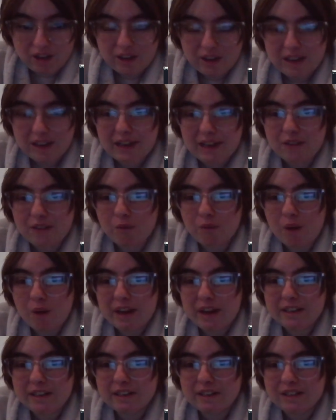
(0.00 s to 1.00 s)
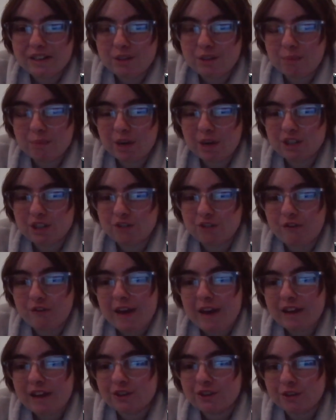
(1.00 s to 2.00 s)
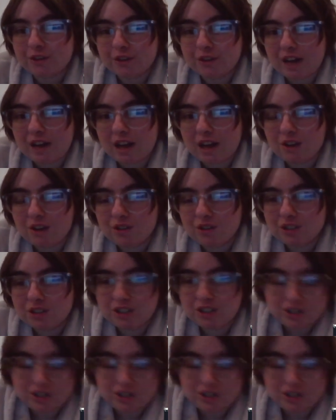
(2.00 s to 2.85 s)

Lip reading: And why did you punch Factor, Knuckles?